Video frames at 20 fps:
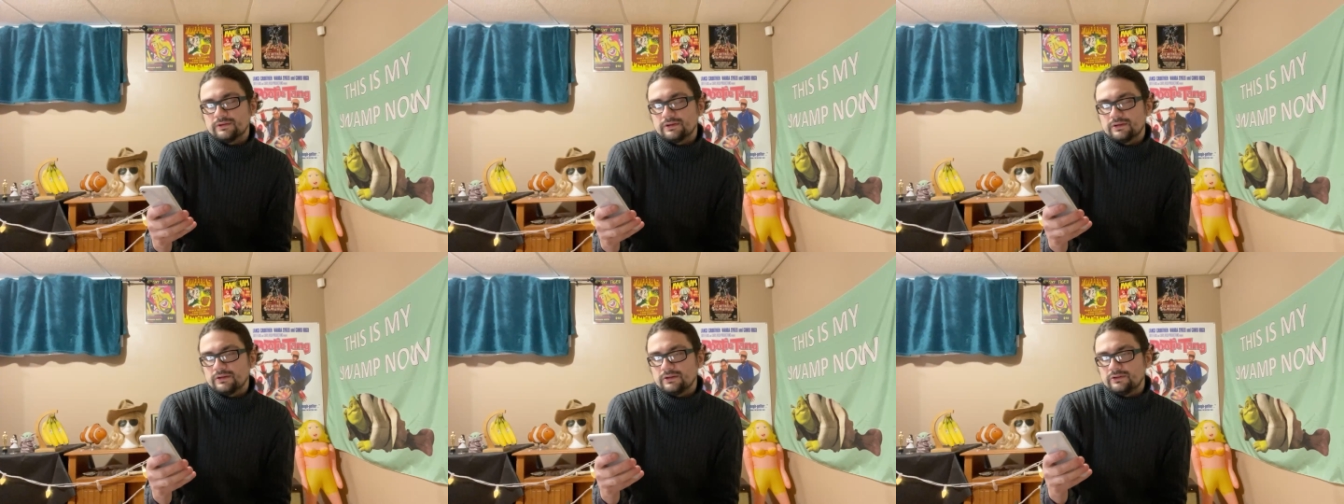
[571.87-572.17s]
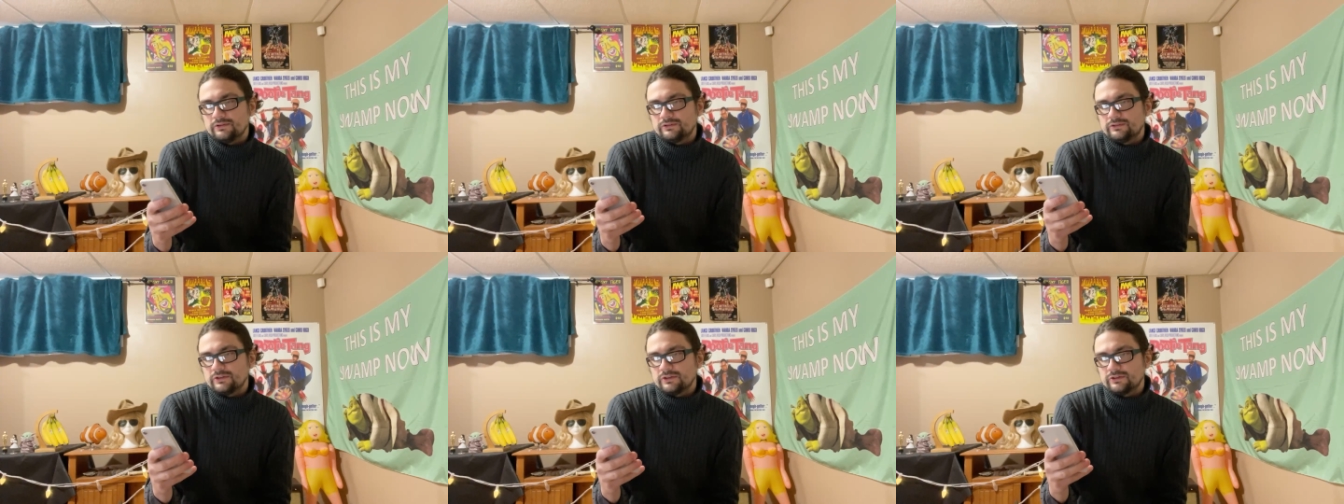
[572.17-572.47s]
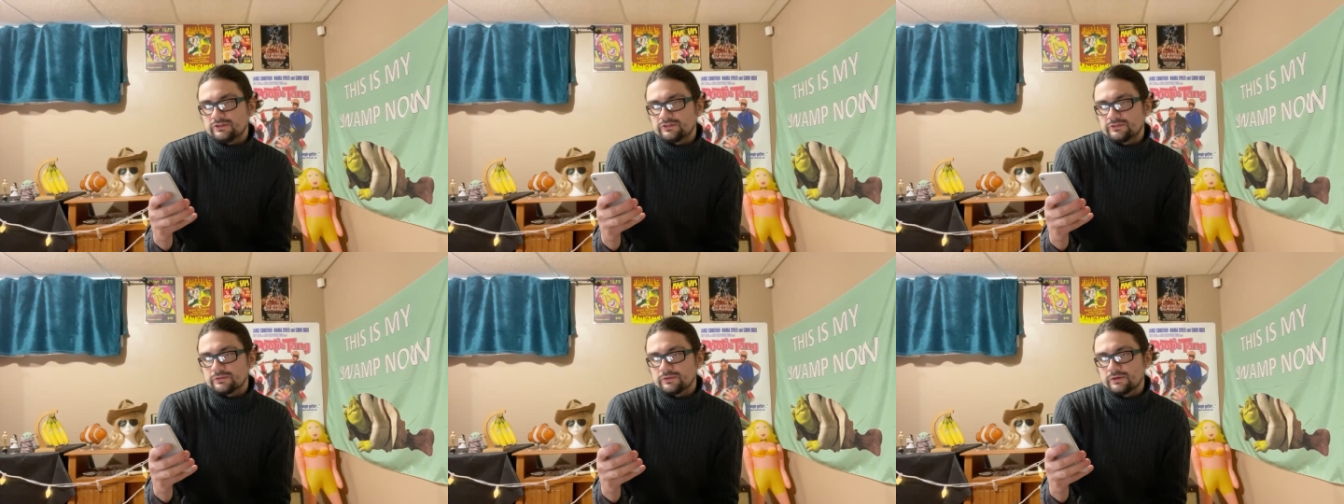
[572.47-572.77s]
is
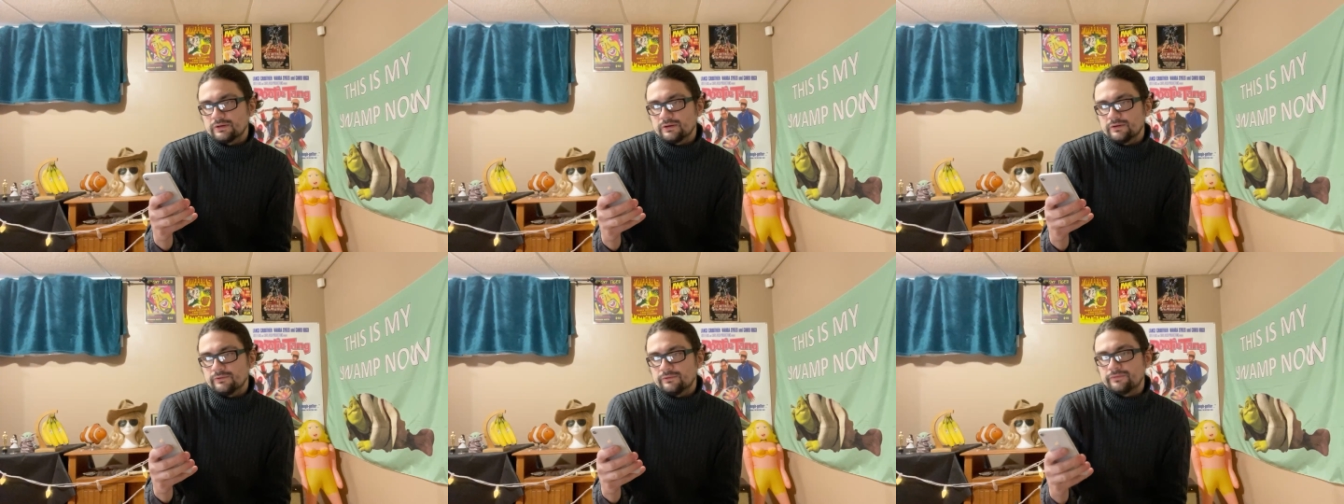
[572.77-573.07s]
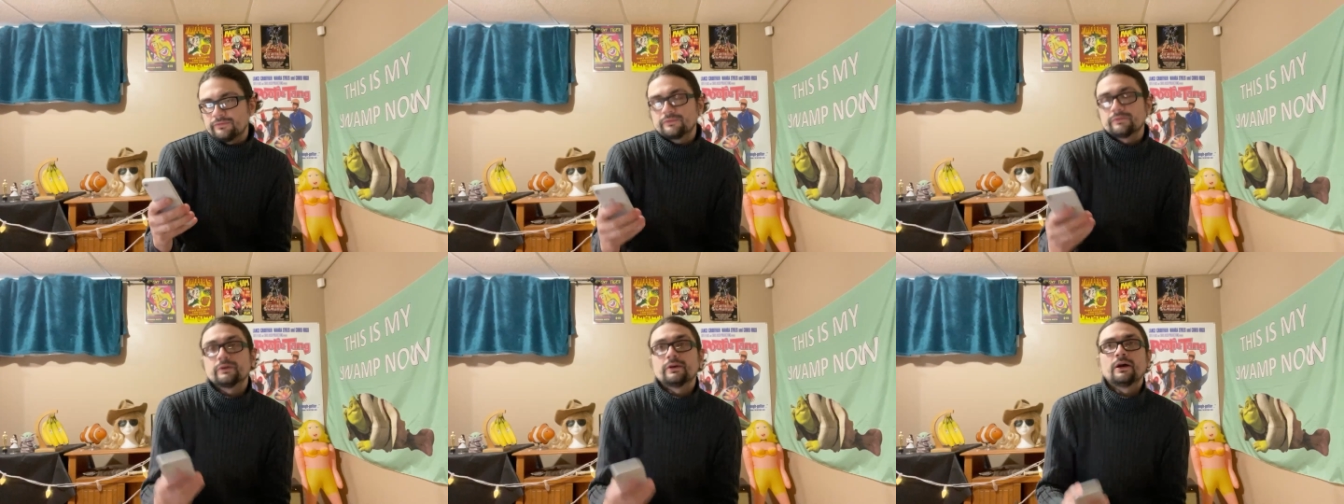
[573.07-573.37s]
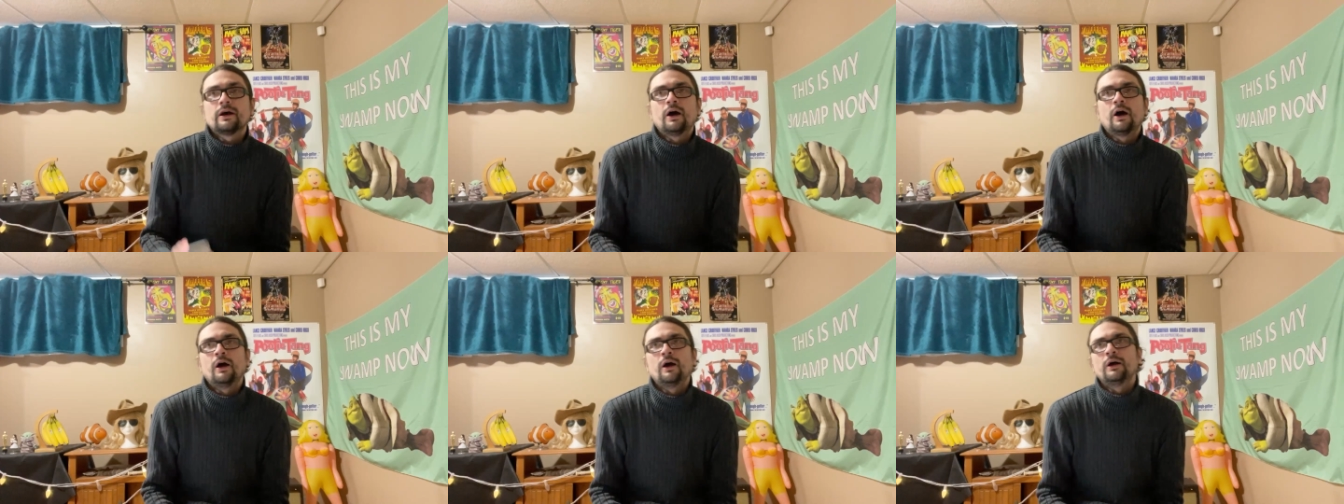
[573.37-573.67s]
just sort of
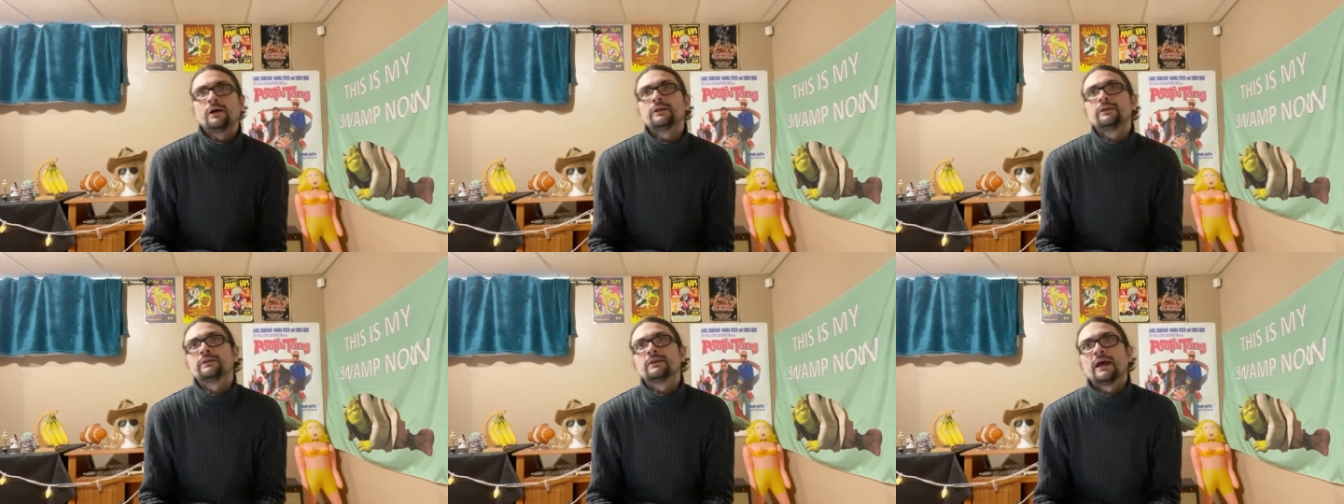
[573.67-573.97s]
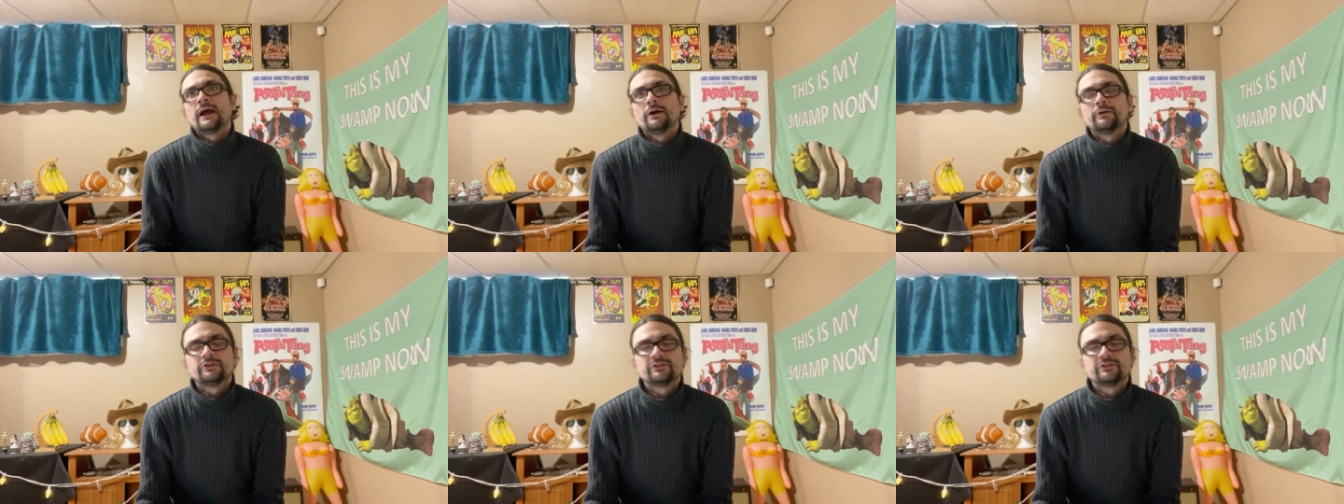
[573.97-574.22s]
on how